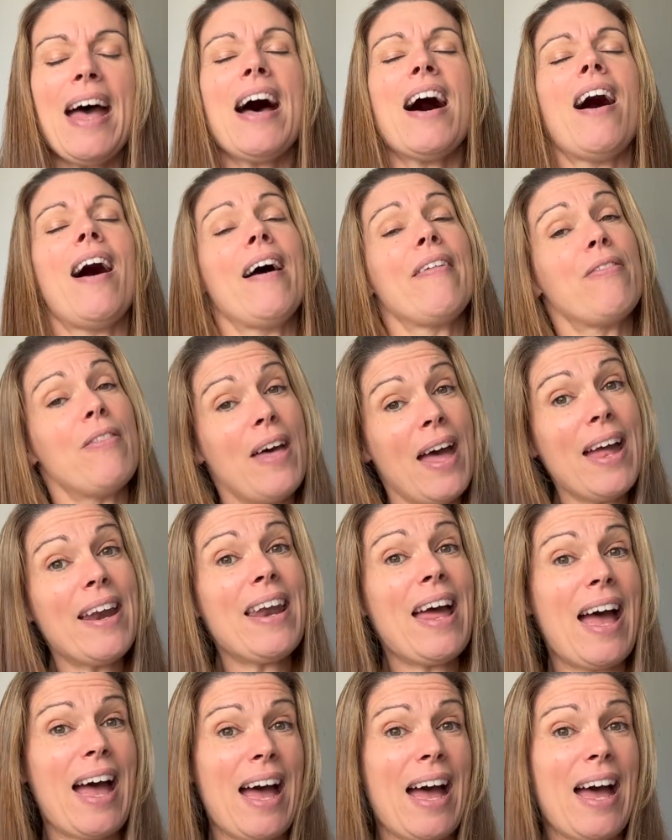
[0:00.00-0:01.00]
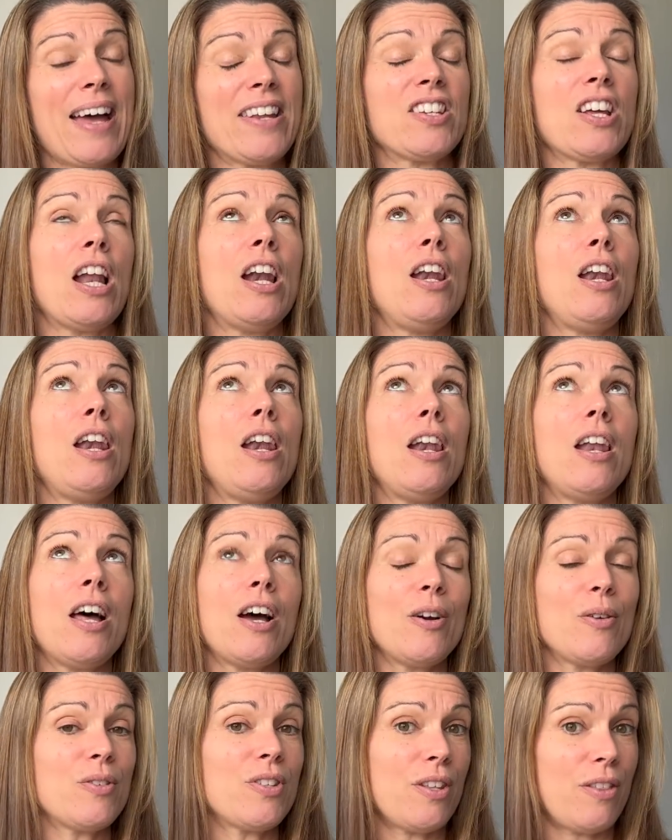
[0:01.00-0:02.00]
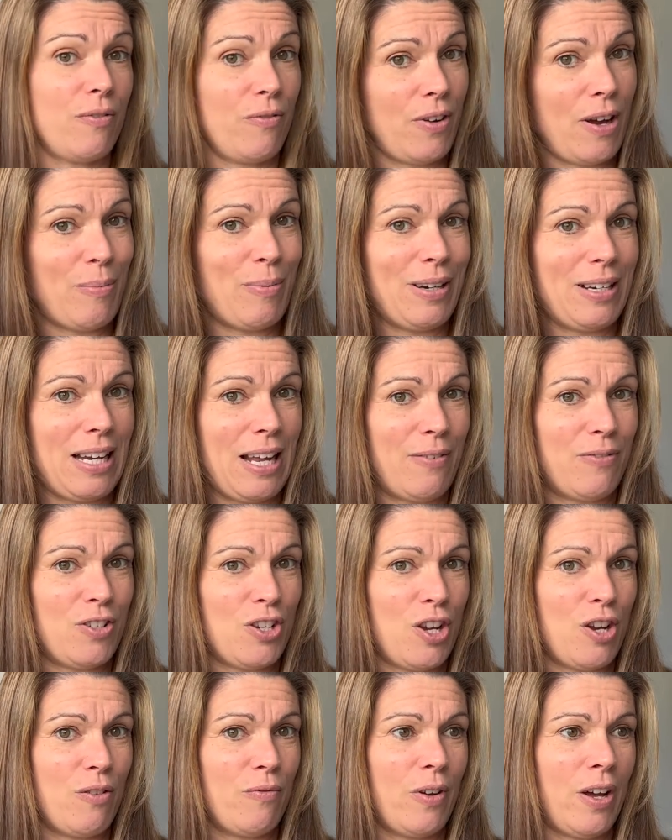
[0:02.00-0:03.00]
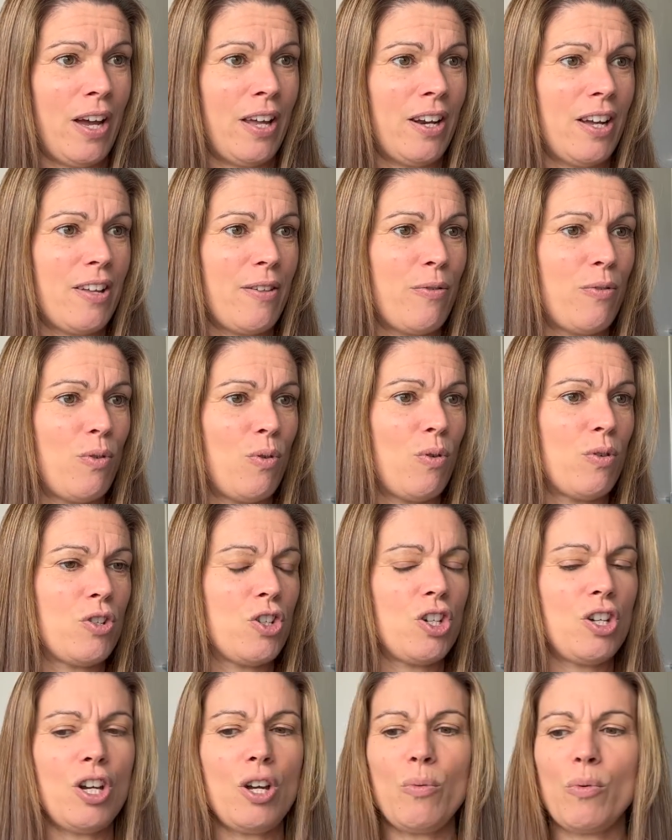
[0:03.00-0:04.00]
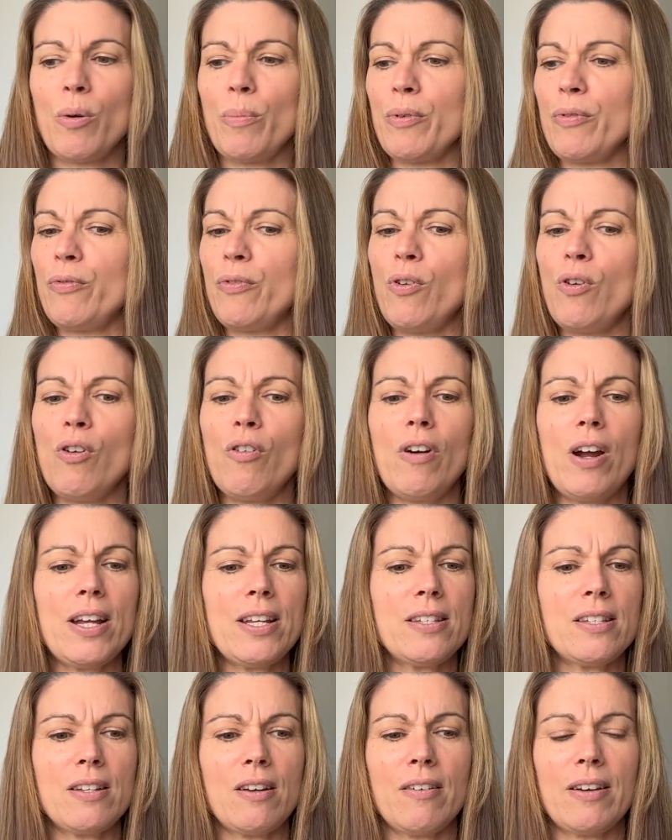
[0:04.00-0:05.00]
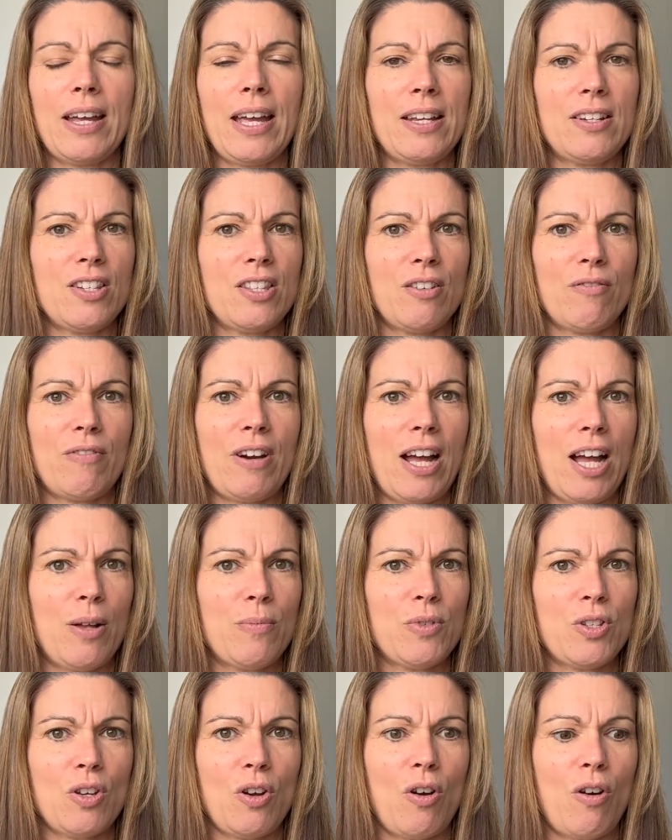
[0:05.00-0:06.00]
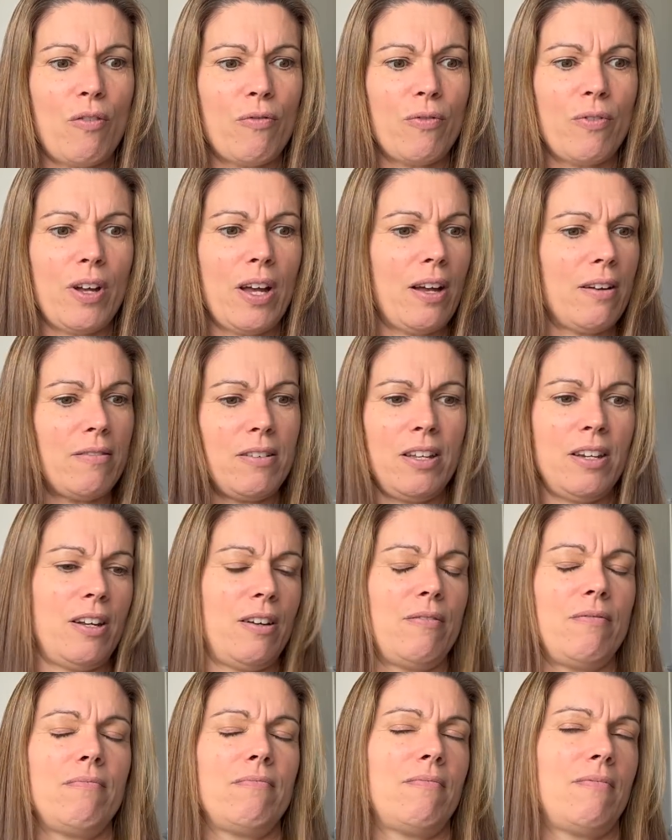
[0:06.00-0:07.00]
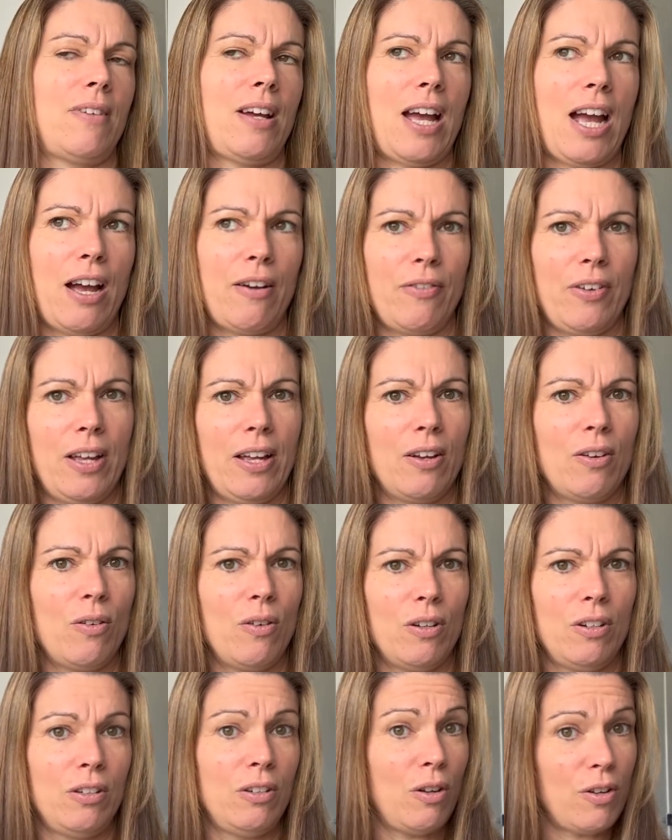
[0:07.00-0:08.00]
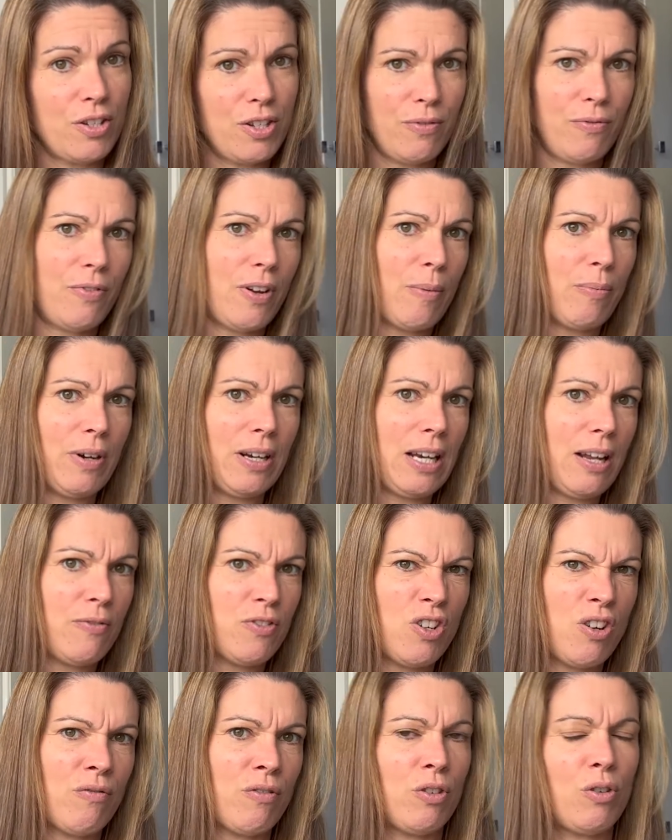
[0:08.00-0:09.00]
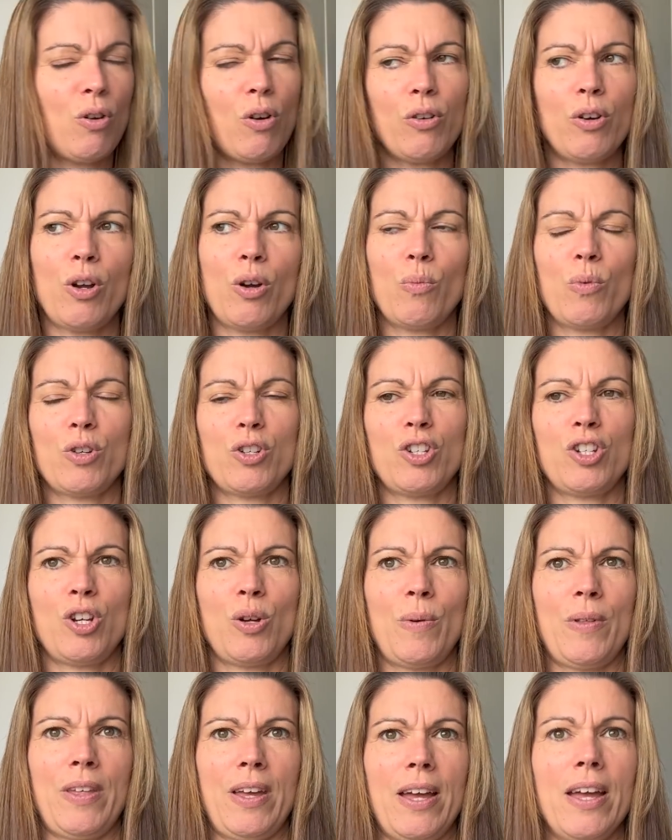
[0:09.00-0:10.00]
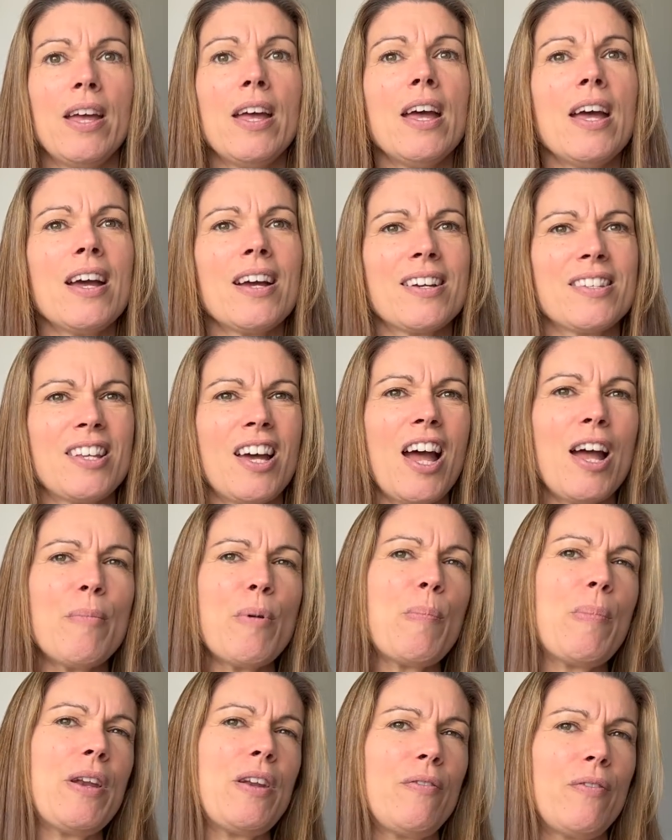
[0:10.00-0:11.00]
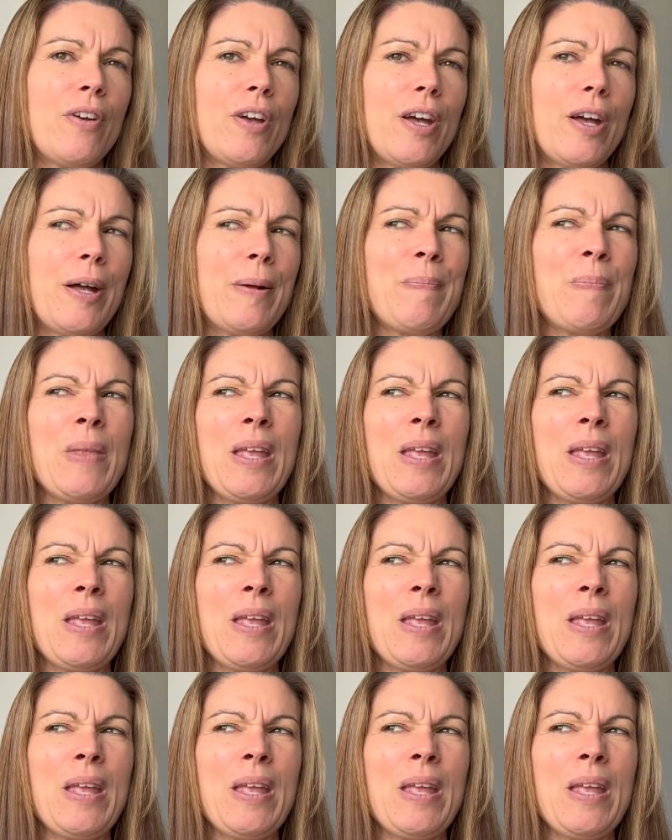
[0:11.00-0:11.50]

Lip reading: I then had loads of the fabric left over, and I thought, you know what, before I start getting to the realms of, you know, having lots of fabric left over and not knowing what to do with it, because I'm a bit of a,